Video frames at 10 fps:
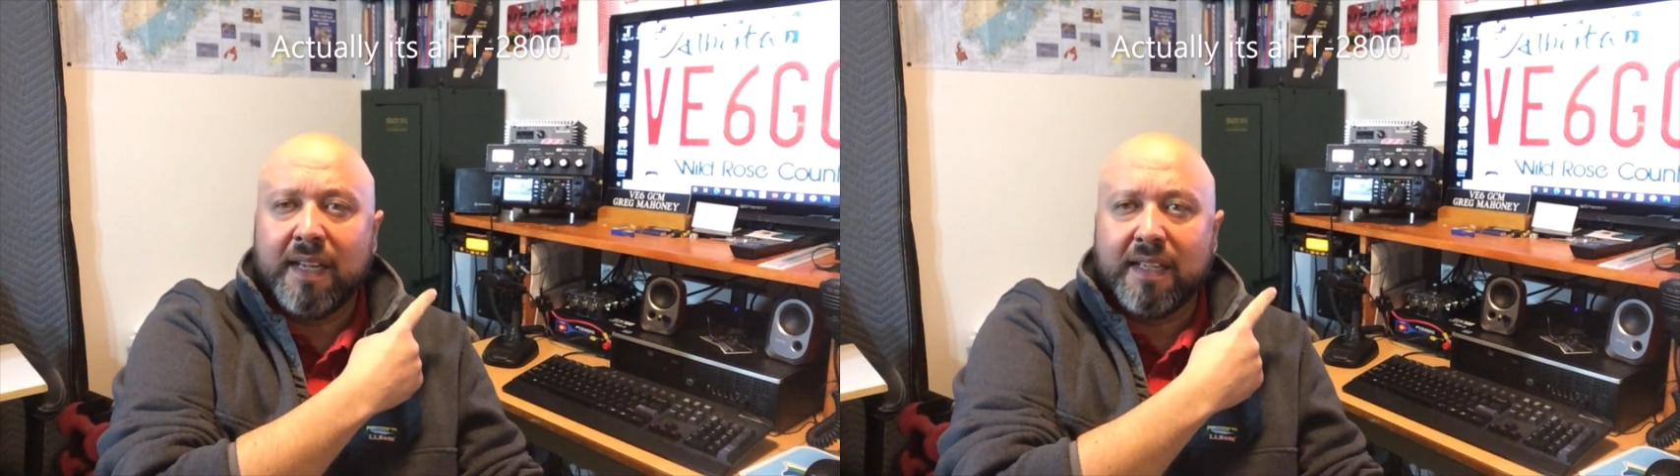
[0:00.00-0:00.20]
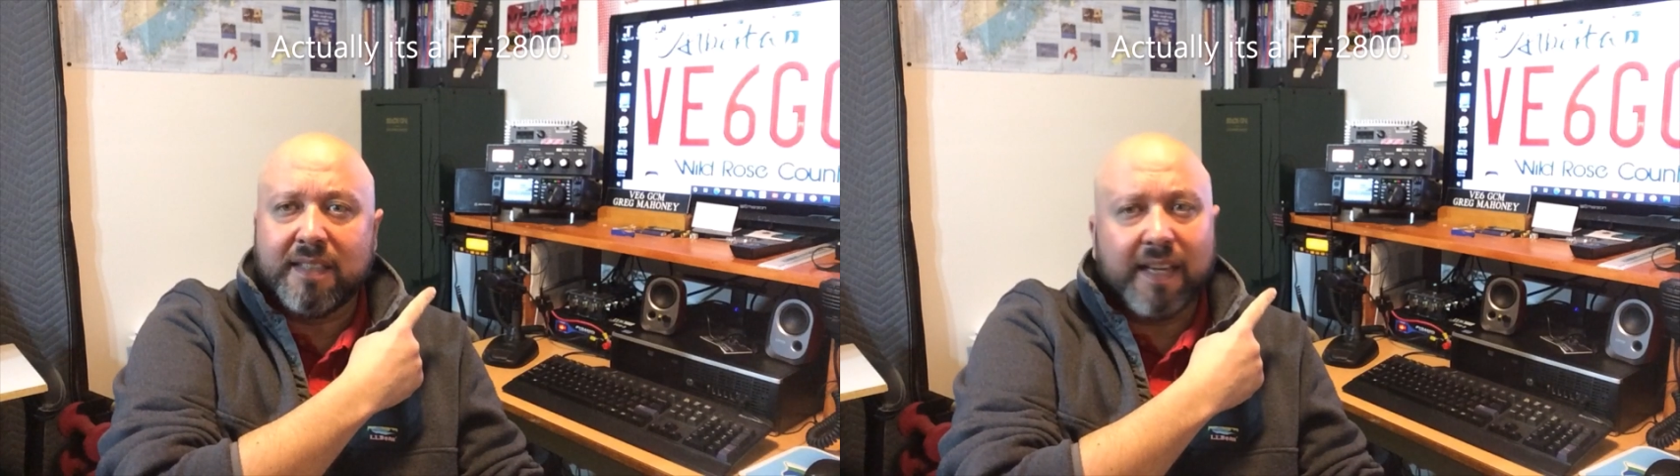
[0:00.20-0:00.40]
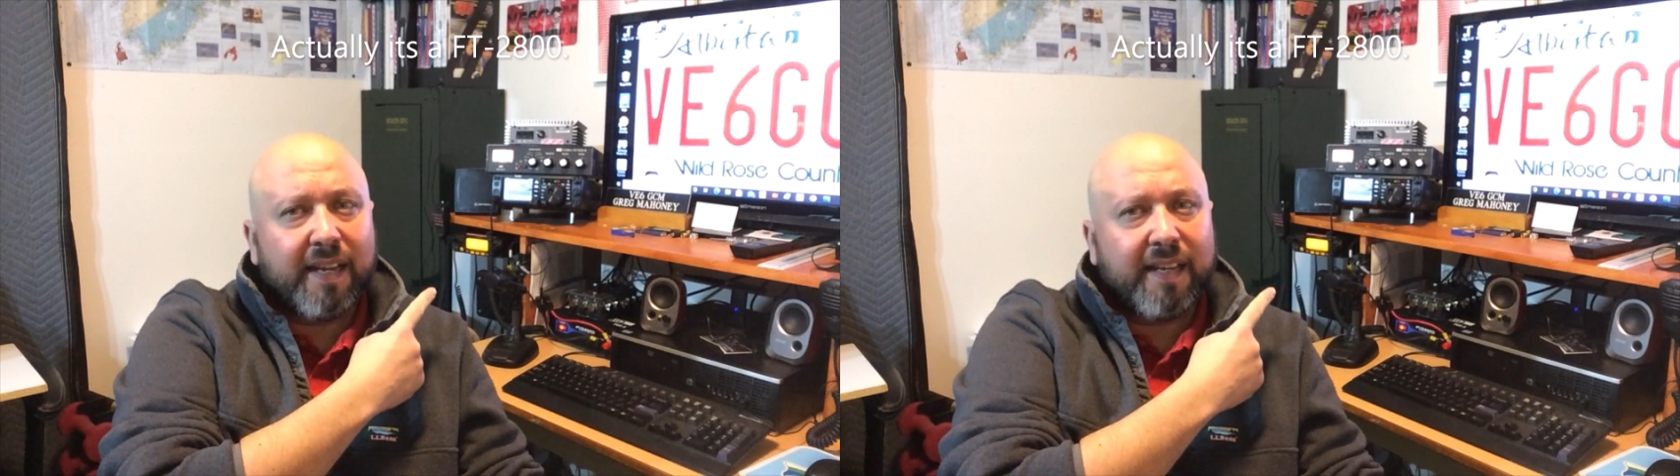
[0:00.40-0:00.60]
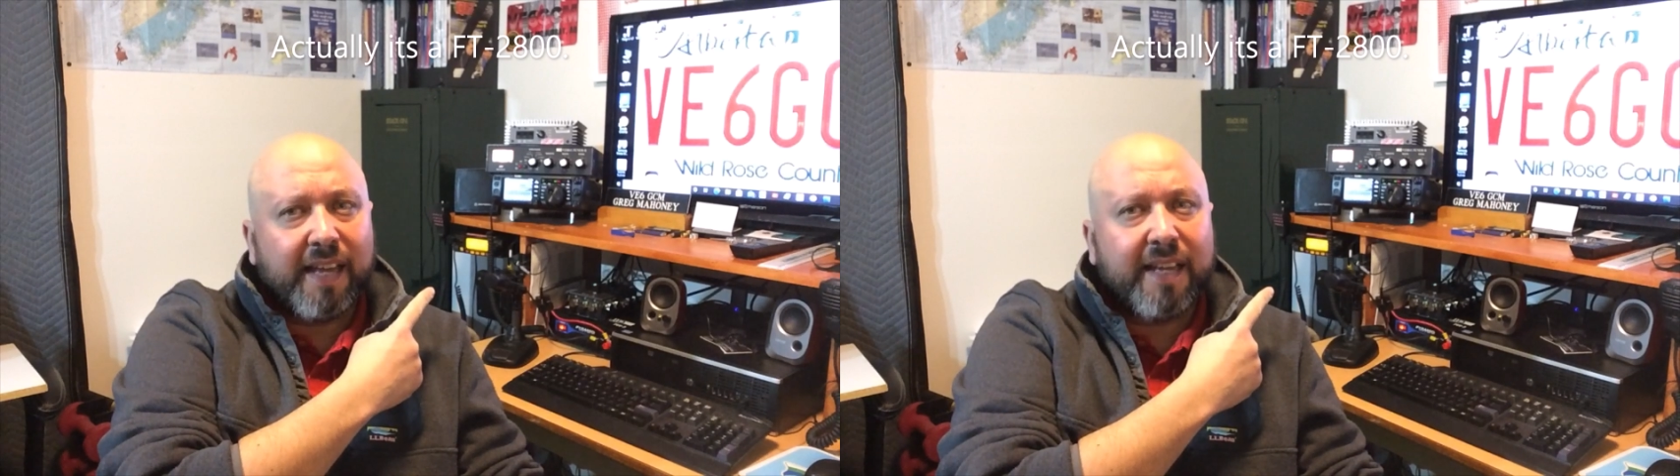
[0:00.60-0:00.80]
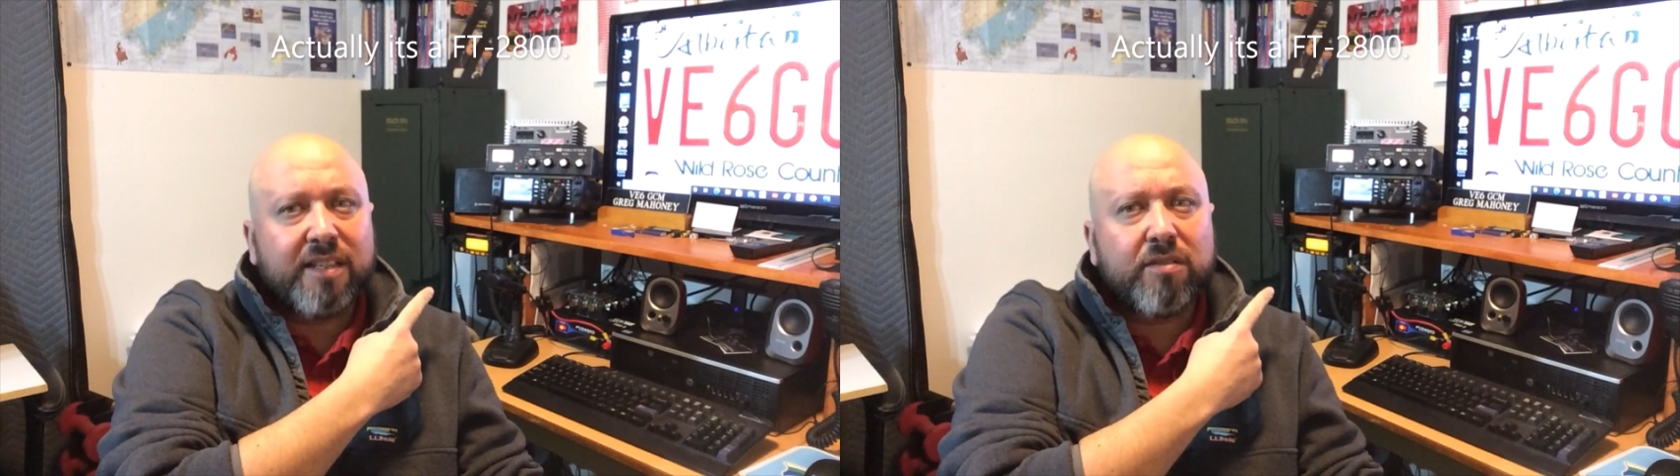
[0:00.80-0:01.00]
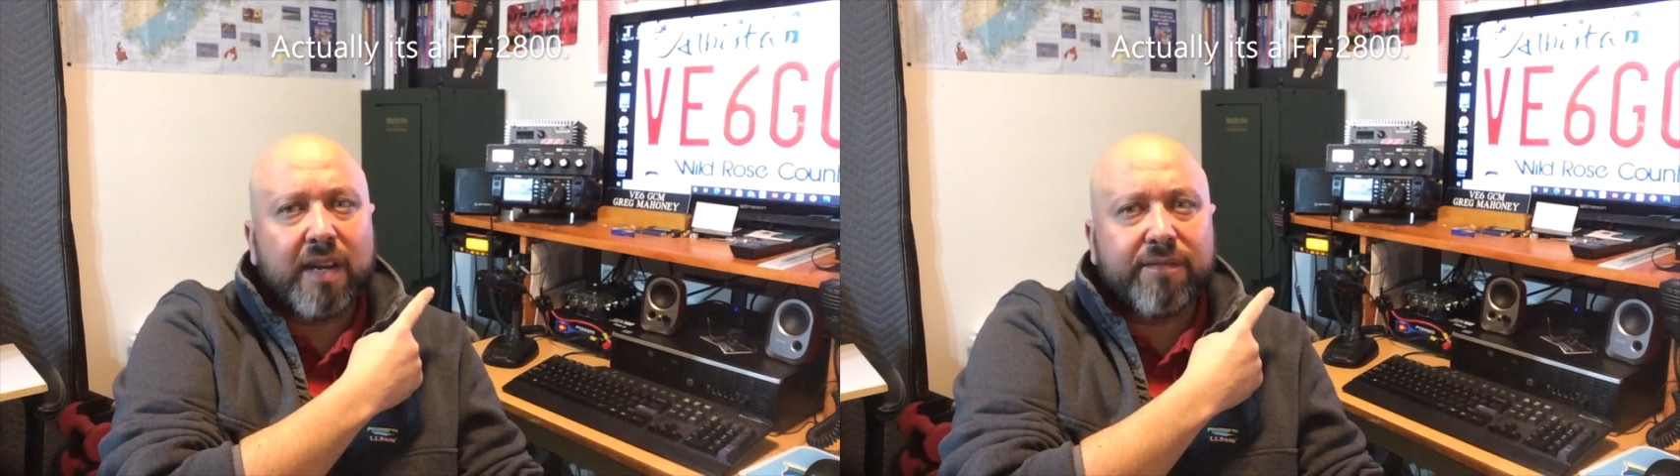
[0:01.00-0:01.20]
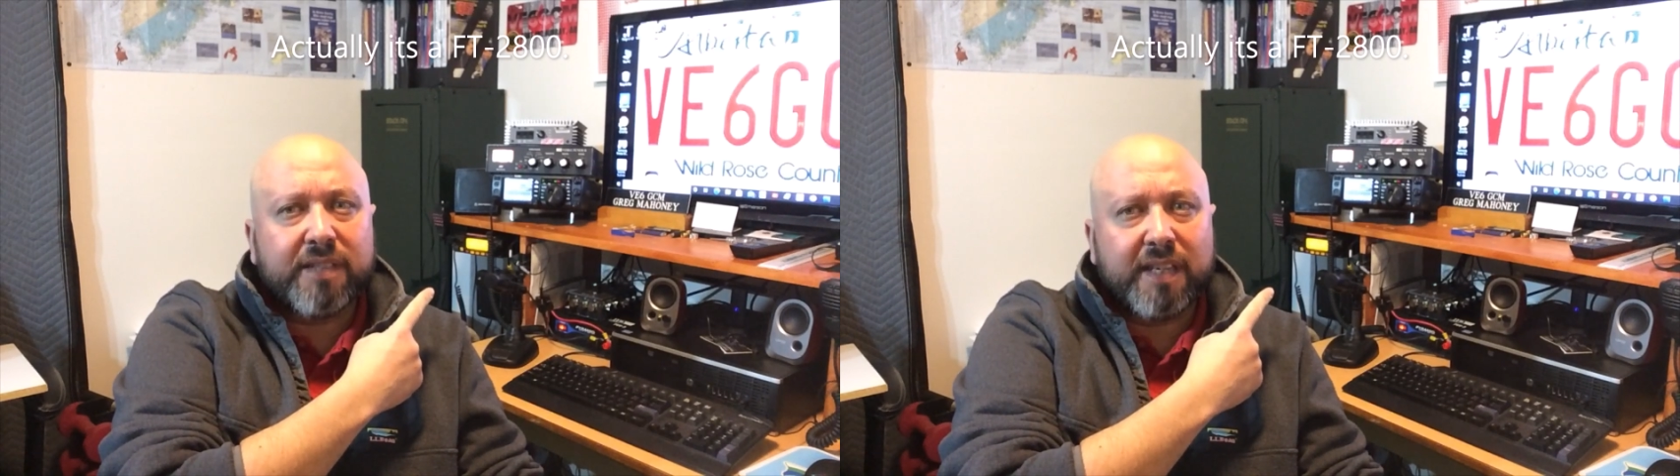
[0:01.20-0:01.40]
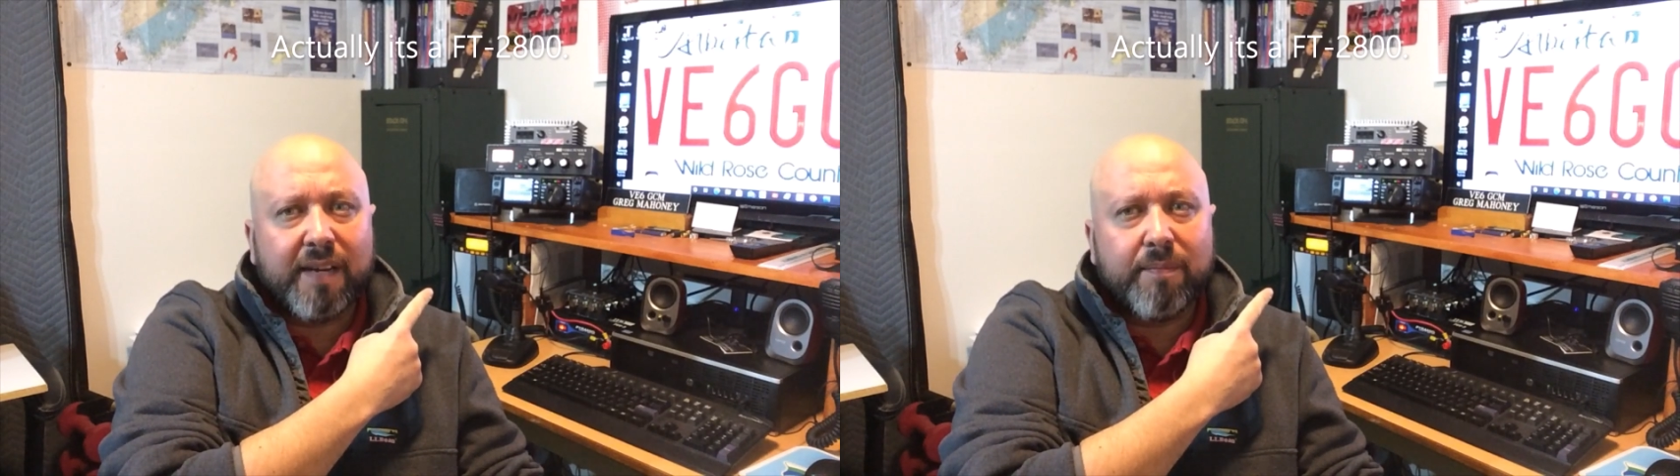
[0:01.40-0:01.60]
is a Yaesu
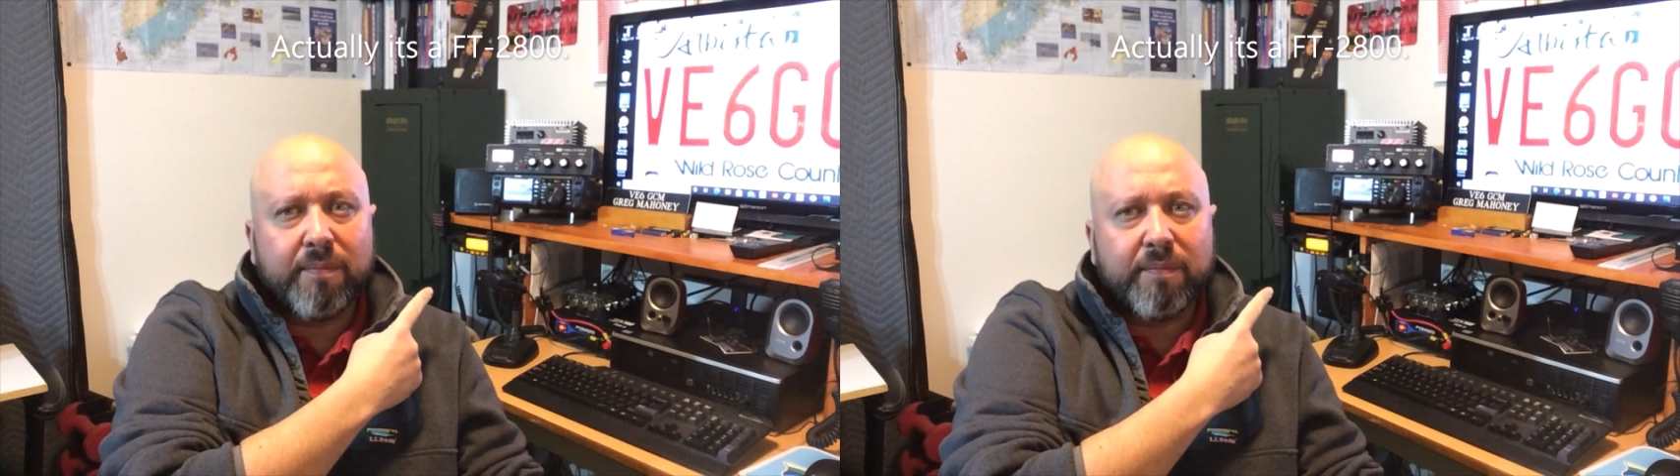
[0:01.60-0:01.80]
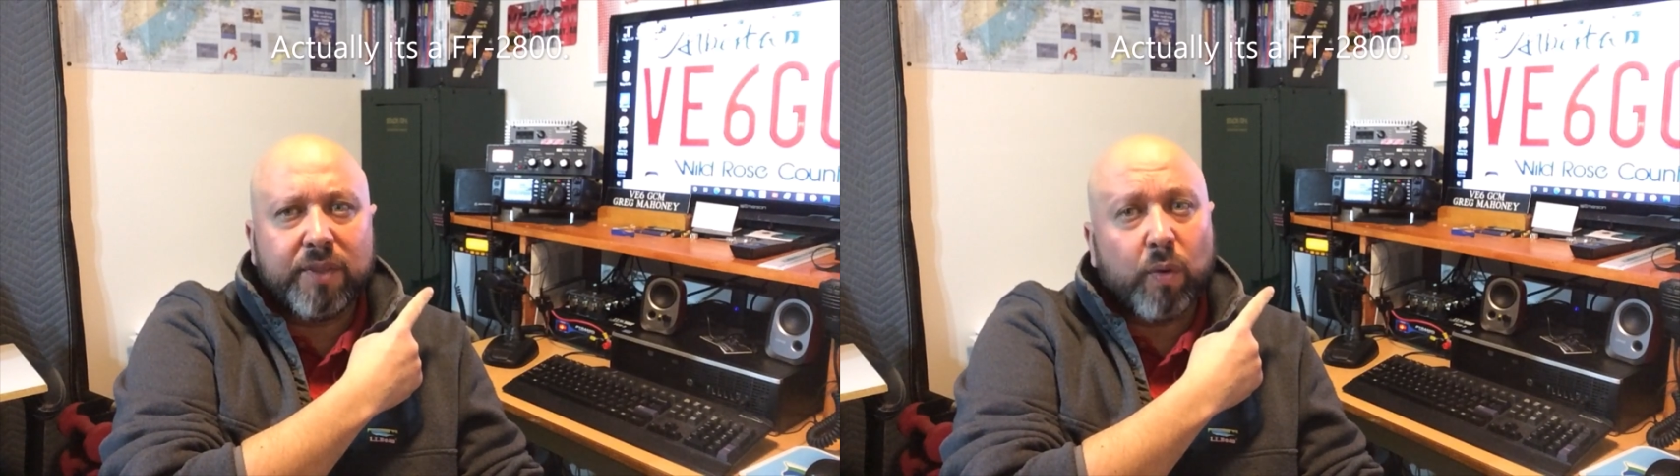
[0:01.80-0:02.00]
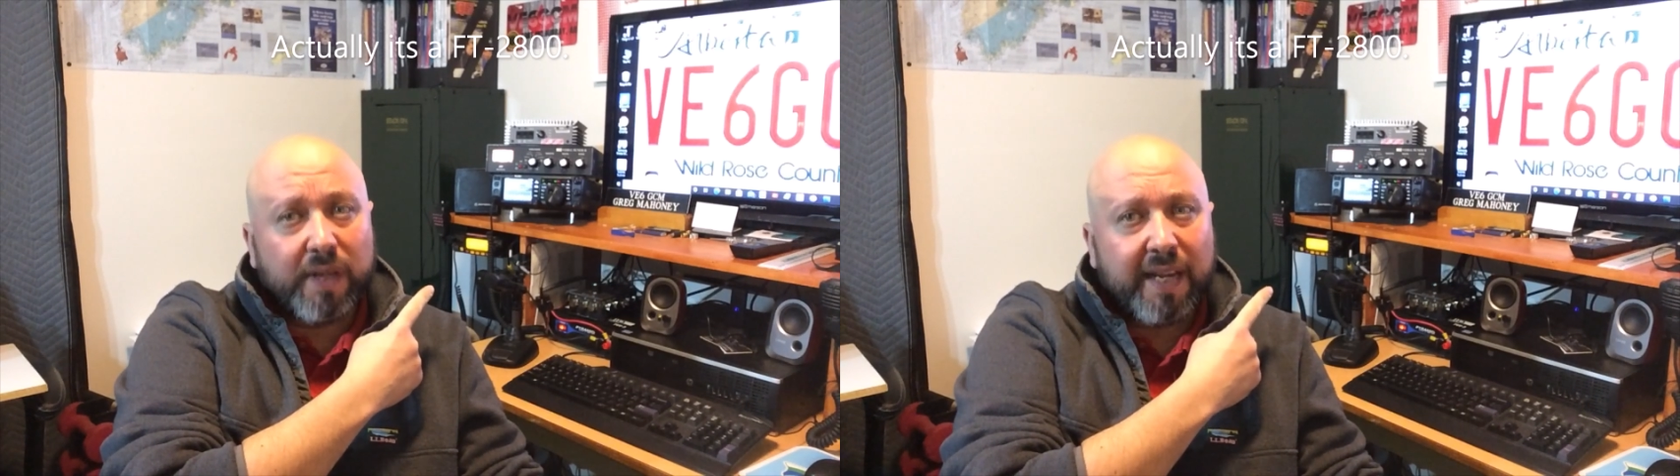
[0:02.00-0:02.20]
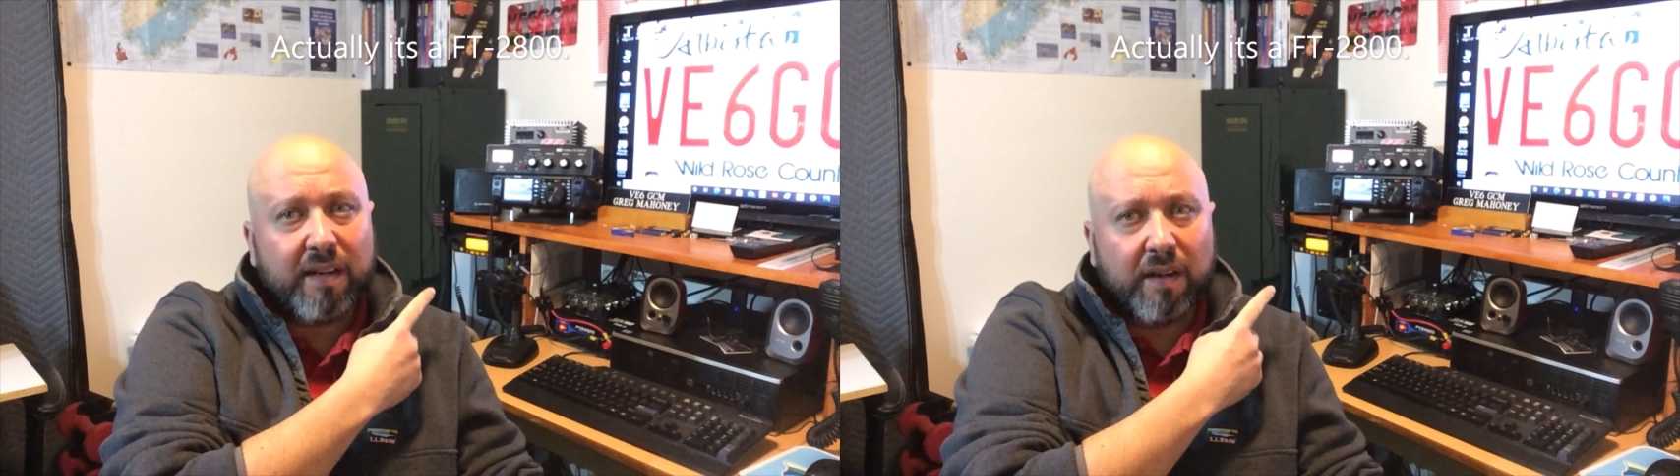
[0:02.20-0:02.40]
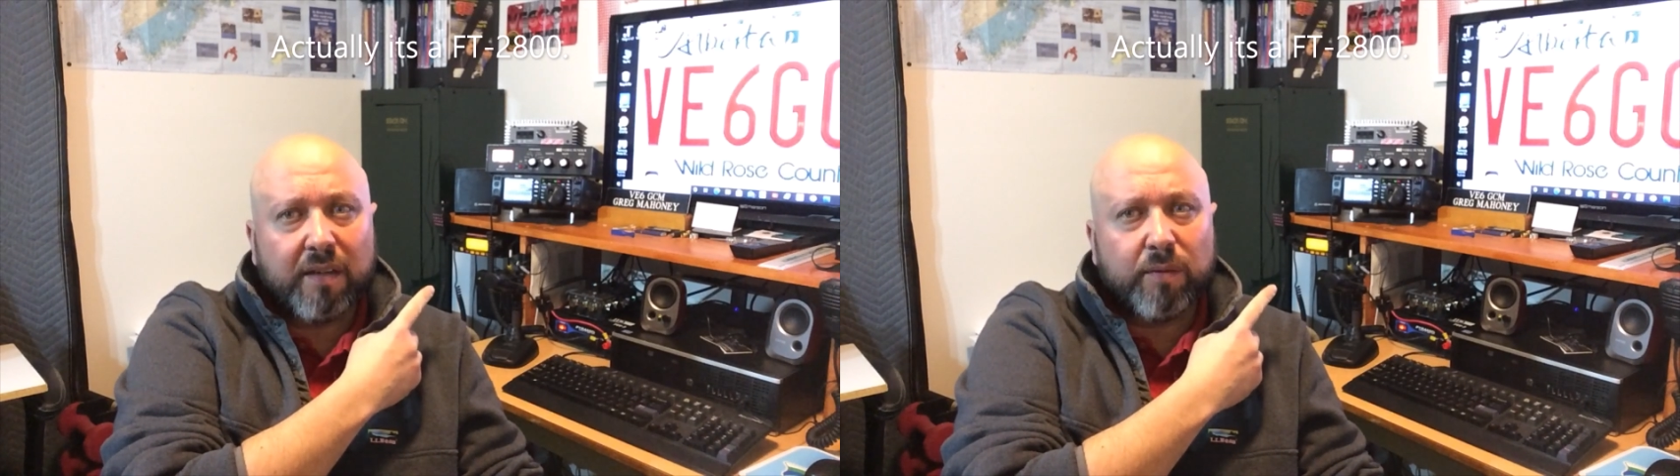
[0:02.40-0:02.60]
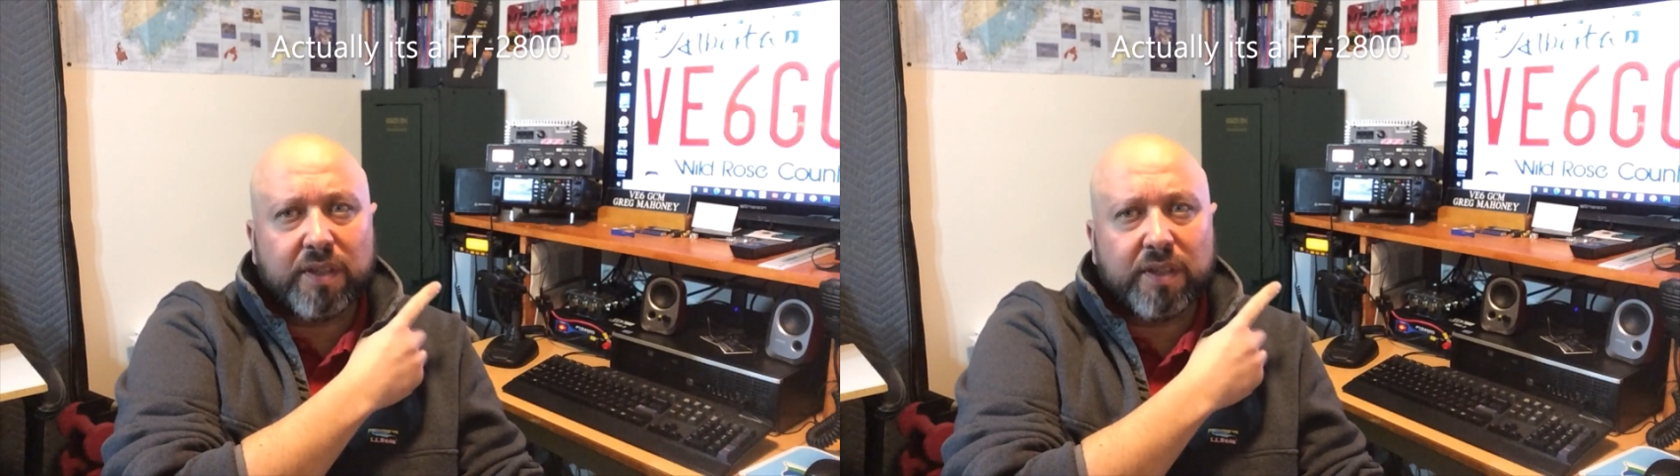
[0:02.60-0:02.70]
FTM 2800,